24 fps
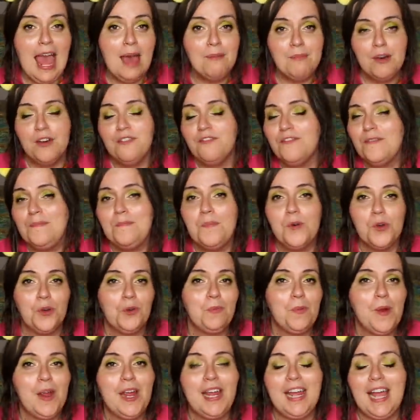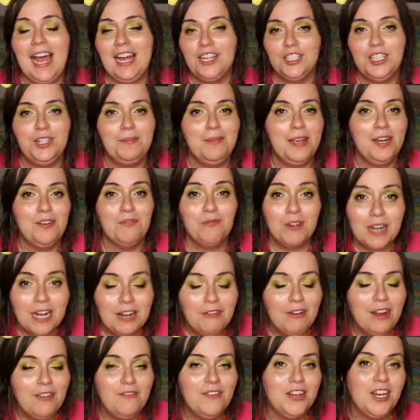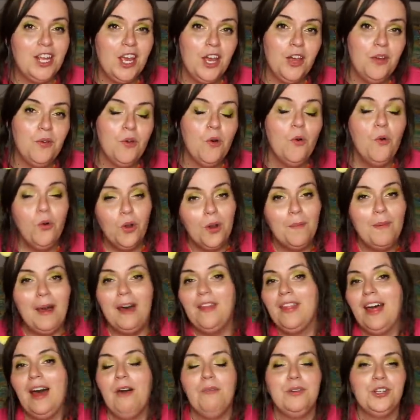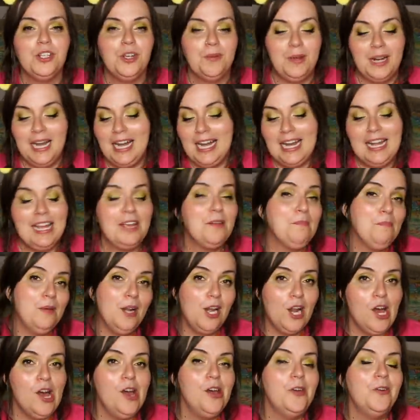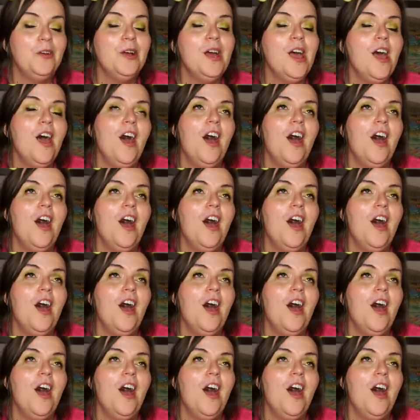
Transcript: Emma from Book Break actually made a really great video all about that, which I'm going to link below.